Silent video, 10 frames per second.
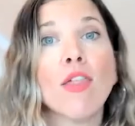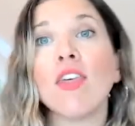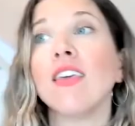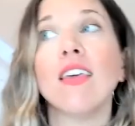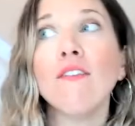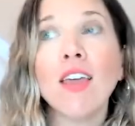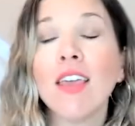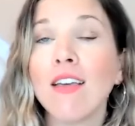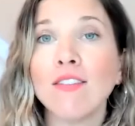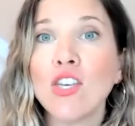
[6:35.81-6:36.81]
Thinkific
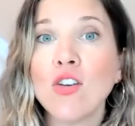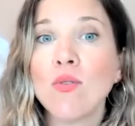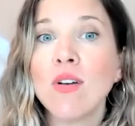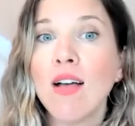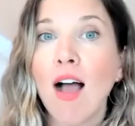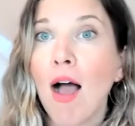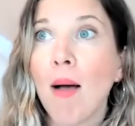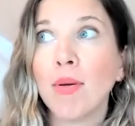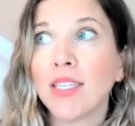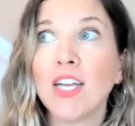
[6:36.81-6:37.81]
gives you
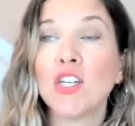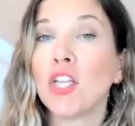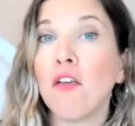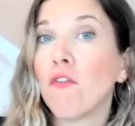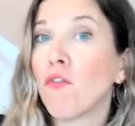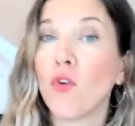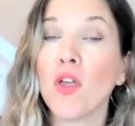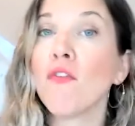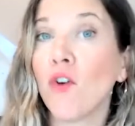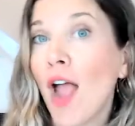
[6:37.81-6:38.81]
a potentially
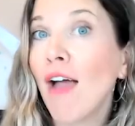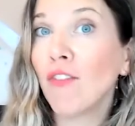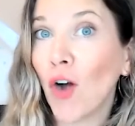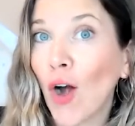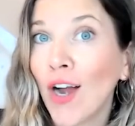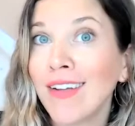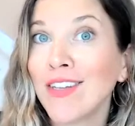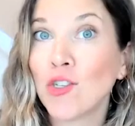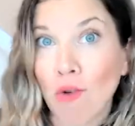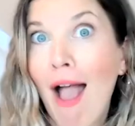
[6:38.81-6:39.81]
free forever
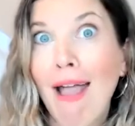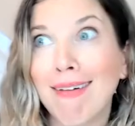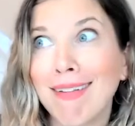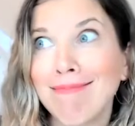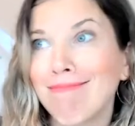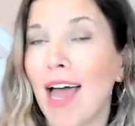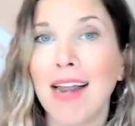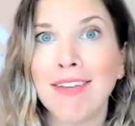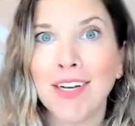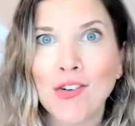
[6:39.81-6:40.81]
trial, not
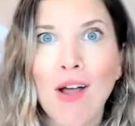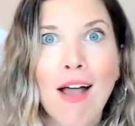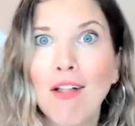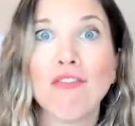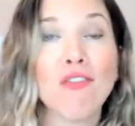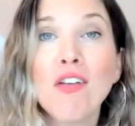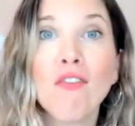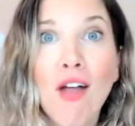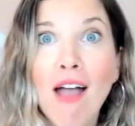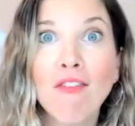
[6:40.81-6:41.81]
even a trial, a free
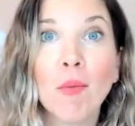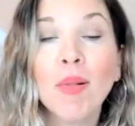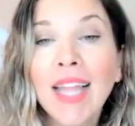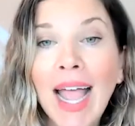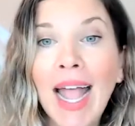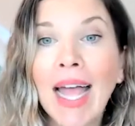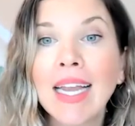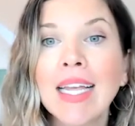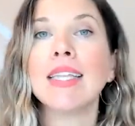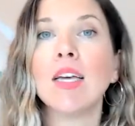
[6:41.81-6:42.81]
forever
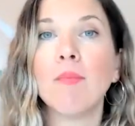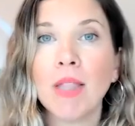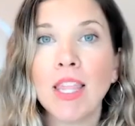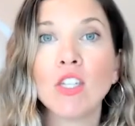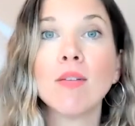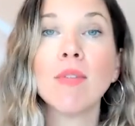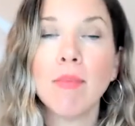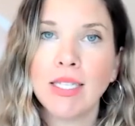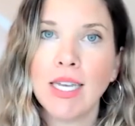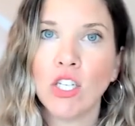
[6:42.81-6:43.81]
plan, but there's some
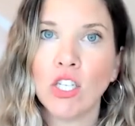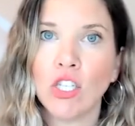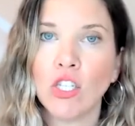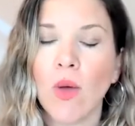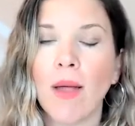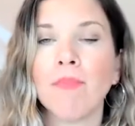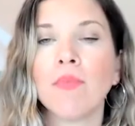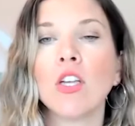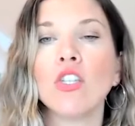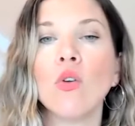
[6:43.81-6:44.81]
limitations to it.
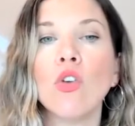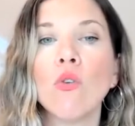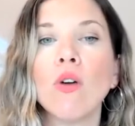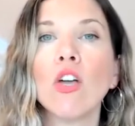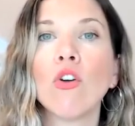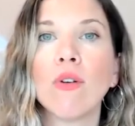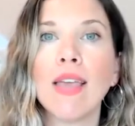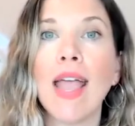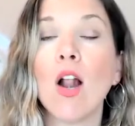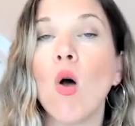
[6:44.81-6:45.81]
So you can
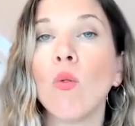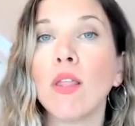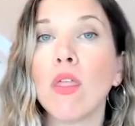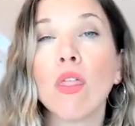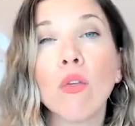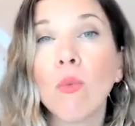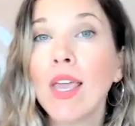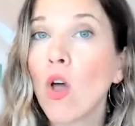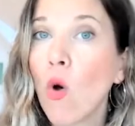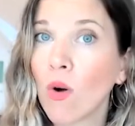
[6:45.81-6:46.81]
create only
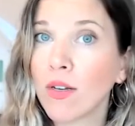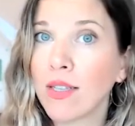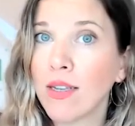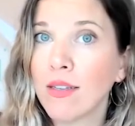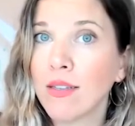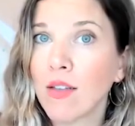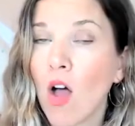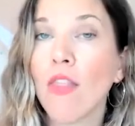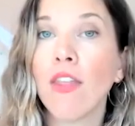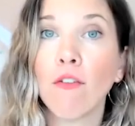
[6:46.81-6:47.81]
3 courses
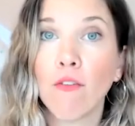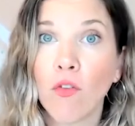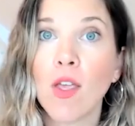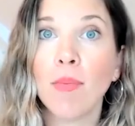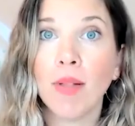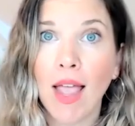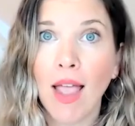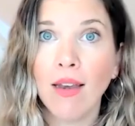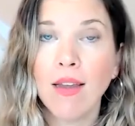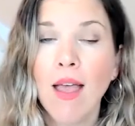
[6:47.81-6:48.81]
on their free
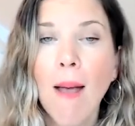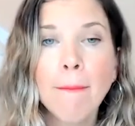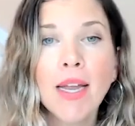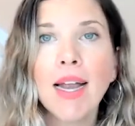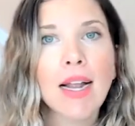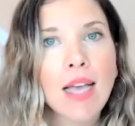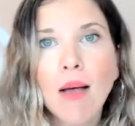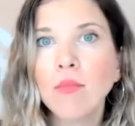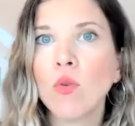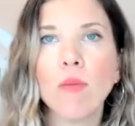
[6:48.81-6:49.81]
plan, but it
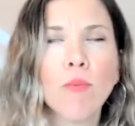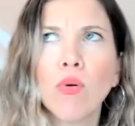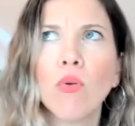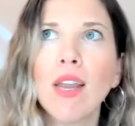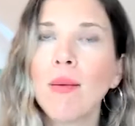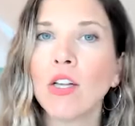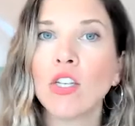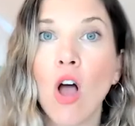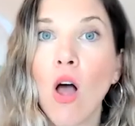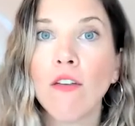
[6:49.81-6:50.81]
comes with pretty much
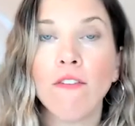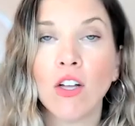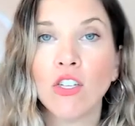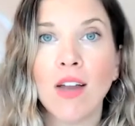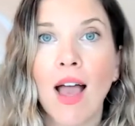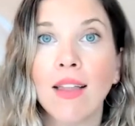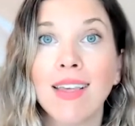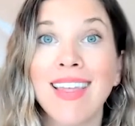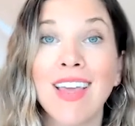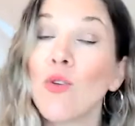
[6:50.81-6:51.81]
all the
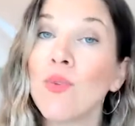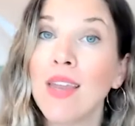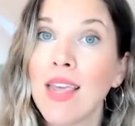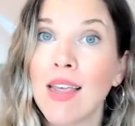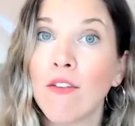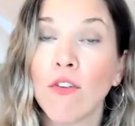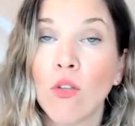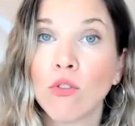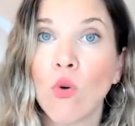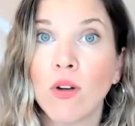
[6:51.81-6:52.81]
functionality that you need for
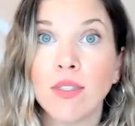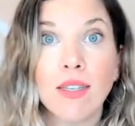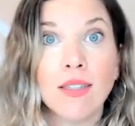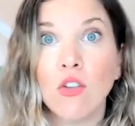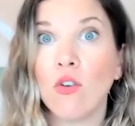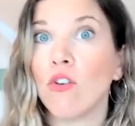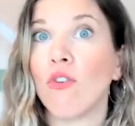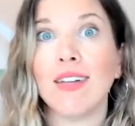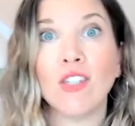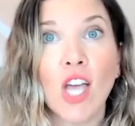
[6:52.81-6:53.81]
those courses, and you can
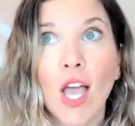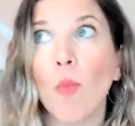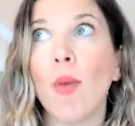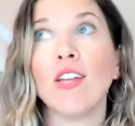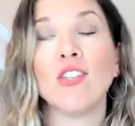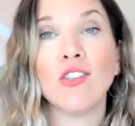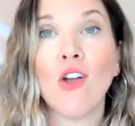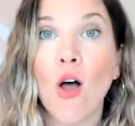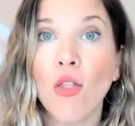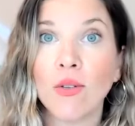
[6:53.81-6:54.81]
create checkout pages and
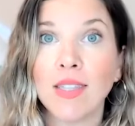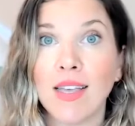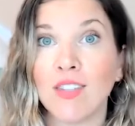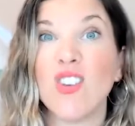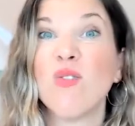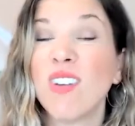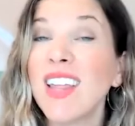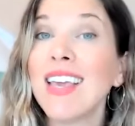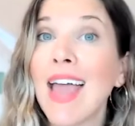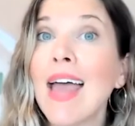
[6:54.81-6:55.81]
all those things. You can
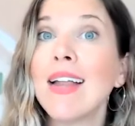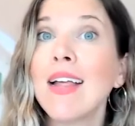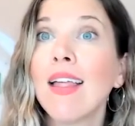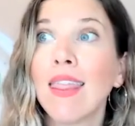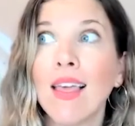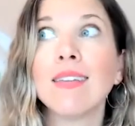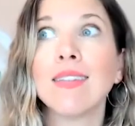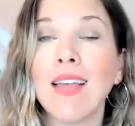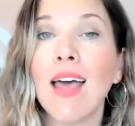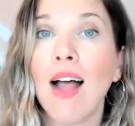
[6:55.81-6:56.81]
really get
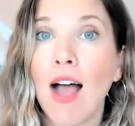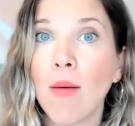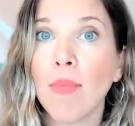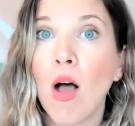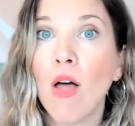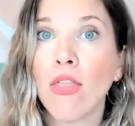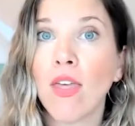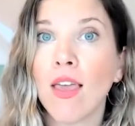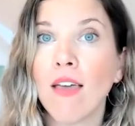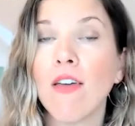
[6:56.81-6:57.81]
things set up on
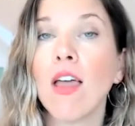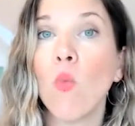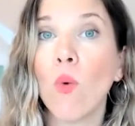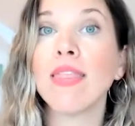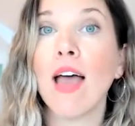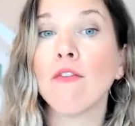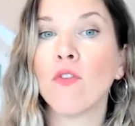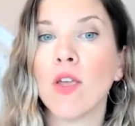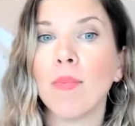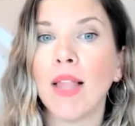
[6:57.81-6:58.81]
Thinkific with that
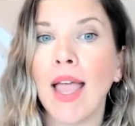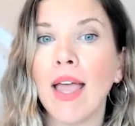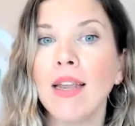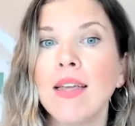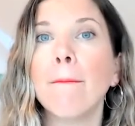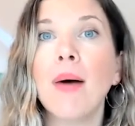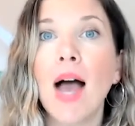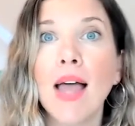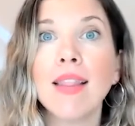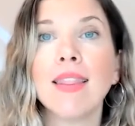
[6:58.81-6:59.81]
free plan.
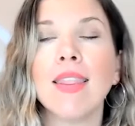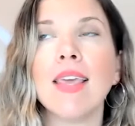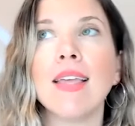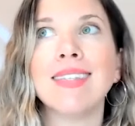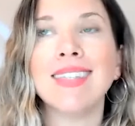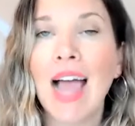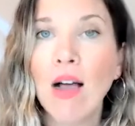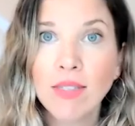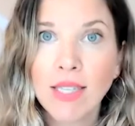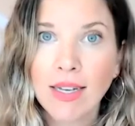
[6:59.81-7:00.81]
But the
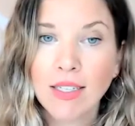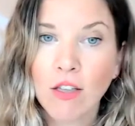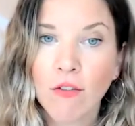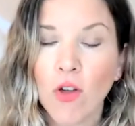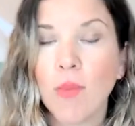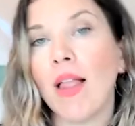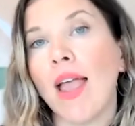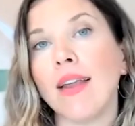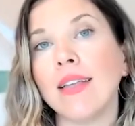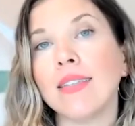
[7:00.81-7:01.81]
downside to the free
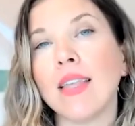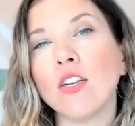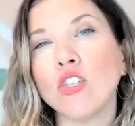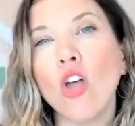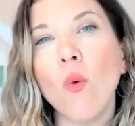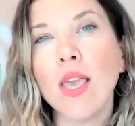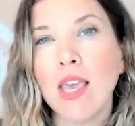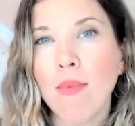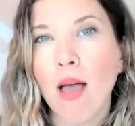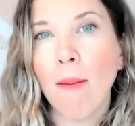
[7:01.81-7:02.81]
plan is that there's no
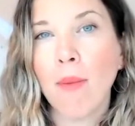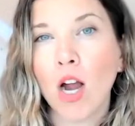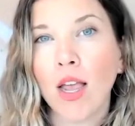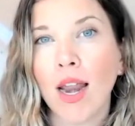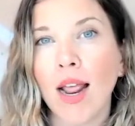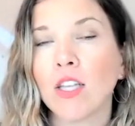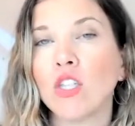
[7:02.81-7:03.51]
email marketing.